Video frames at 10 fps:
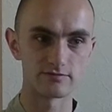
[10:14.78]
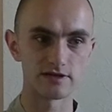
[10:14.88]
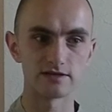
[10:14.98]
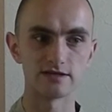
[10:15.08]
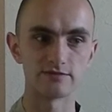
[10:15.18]

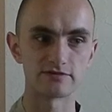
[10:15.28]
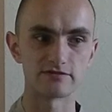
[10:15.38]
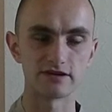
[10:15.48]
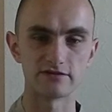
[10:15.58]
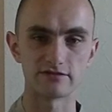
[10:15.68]
a deeper
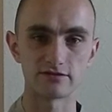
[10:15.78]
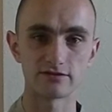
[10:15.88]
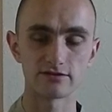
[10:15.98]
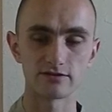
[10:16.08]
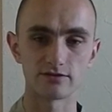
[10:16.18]
flavor
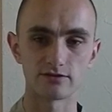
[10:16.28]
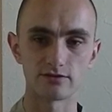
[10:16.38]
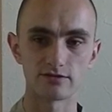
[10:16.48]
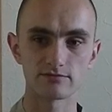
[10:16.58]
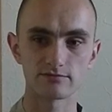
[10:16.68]

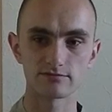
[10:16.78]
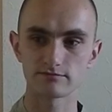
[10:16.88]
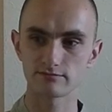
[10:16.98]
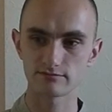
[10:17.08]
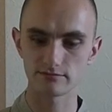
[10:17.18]
or
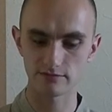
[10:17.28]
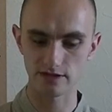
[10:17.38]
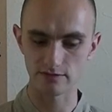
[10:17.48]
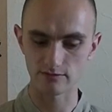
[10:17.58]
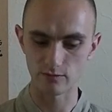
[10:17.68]

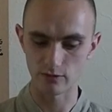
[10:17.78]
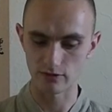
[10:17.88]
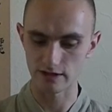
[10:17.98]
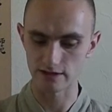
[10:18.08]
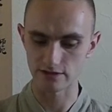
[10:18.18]

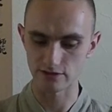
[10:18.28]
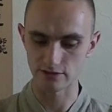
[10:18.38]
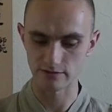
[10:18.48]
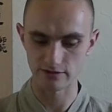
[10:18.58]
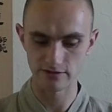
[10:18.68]
more
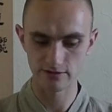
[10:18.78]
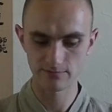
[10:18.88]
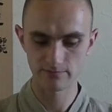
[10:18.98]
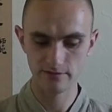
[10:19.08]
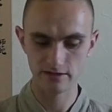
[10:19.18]
enjoyment
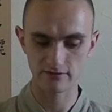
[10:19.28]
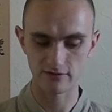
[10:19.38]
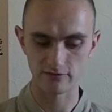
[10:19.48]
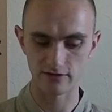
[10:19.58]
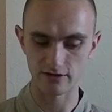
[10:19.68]

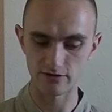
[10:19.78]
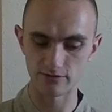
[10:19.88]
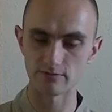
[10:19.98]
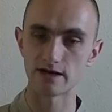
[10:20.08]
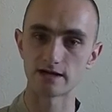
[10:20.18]
from what
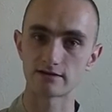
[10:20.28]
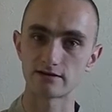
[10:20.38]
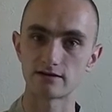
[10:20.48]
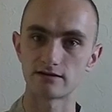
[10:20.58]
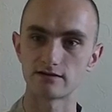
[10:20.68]
you might
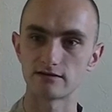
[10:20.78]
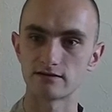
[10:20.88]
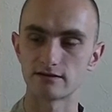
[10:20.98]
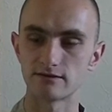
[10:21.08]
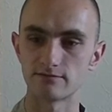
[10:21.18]
call
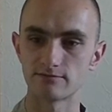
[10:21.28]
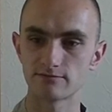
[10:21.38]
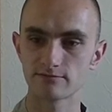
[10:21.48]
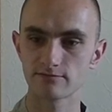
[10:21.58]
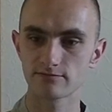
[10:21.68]

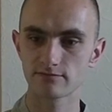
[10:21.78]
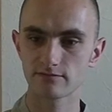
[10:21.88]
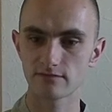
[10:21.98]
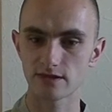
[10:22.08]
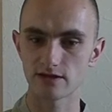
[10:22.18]

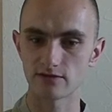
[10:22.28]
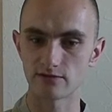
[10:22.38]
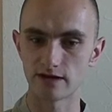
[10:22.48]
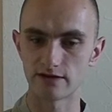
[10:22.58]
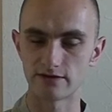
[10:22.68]
a
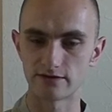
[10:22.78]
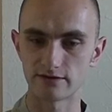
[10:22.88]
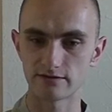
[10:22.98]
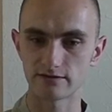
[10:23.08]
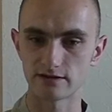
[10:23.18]
rather
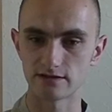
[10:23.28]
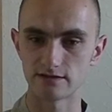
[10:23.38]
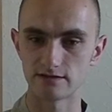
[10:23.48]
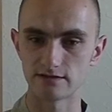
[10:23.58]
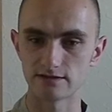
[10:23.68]

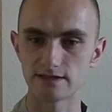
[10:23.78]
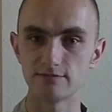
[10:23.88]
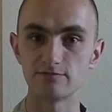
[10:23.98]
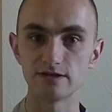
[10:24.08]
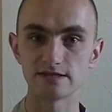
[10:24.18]

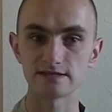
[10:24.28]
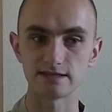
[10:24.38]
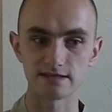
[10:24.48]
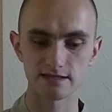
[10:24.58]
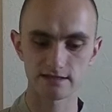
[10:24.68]

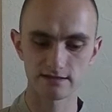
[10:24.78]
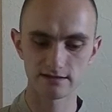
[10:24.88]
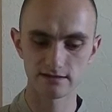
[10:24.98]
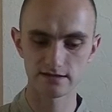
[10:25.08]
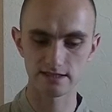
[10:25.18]
simplistic
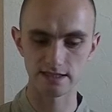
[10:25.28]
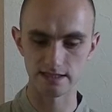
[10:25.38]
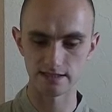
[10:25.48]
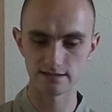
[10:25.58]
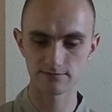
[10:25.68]
tea,